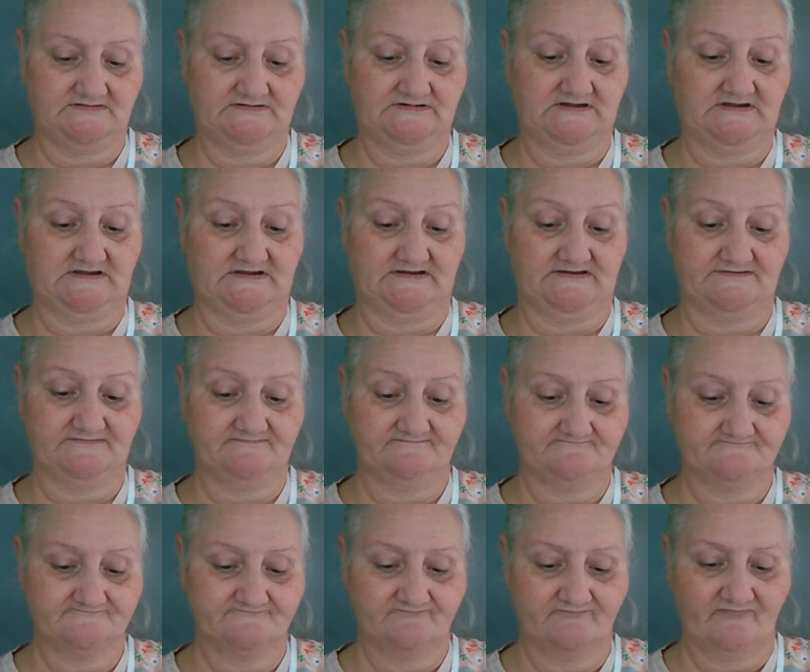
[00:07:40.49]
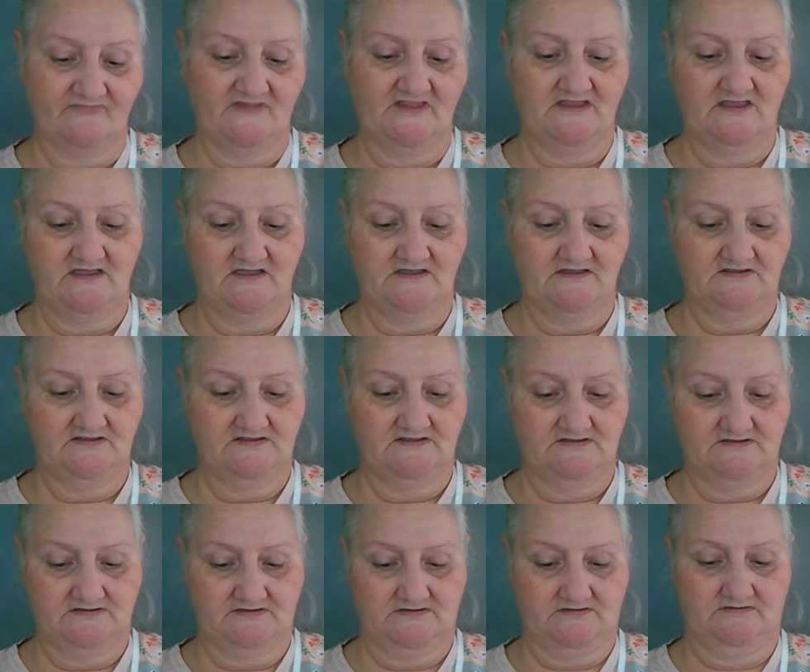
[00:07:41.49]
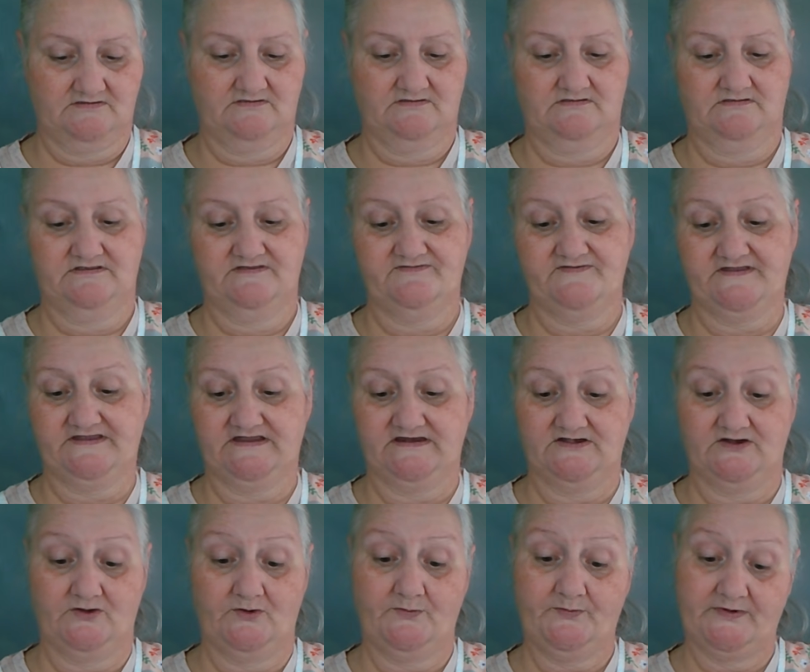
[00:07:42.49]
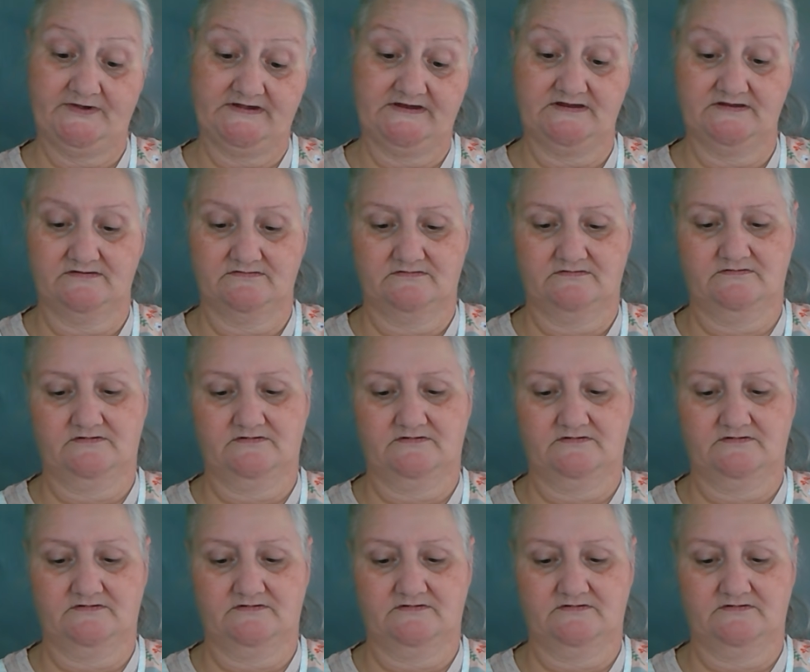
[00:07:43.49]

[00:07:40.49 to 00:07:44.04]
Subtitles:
done. If I can open it.